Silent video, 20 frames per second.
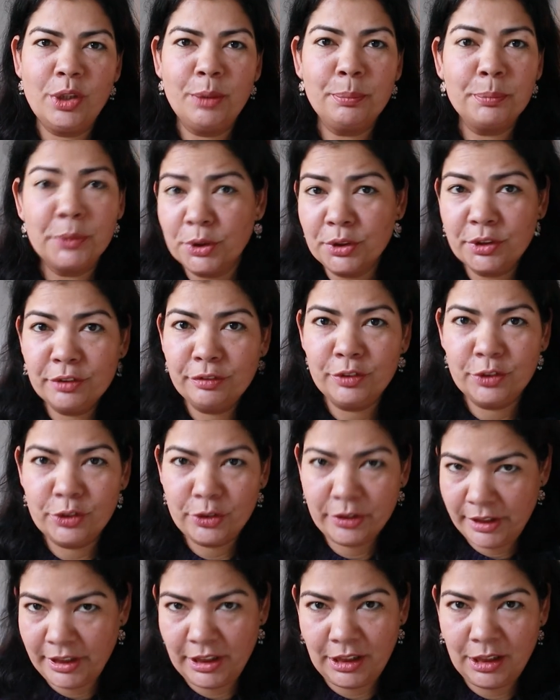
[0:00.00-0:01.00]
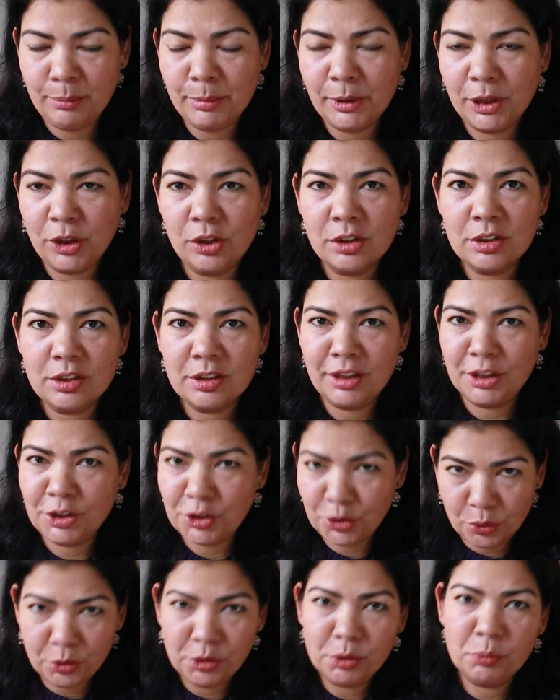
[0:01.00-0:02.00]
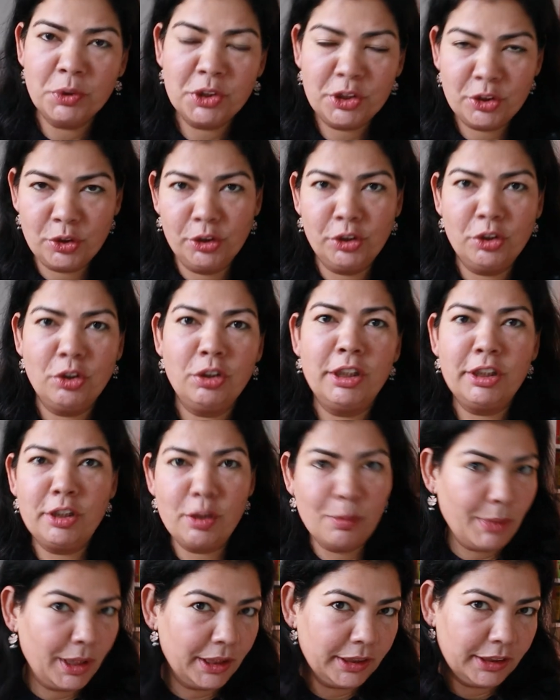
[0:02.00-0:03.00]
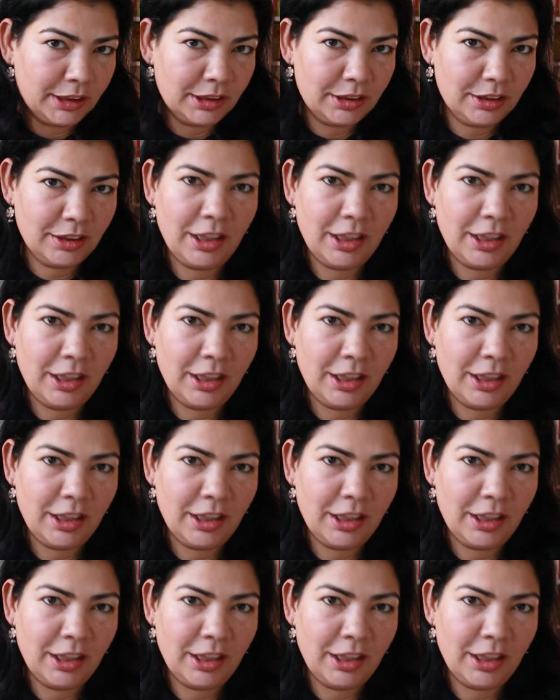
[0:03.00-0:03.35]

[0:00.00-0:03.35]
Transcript: are beautiful to see because they show you what's going on in your mind,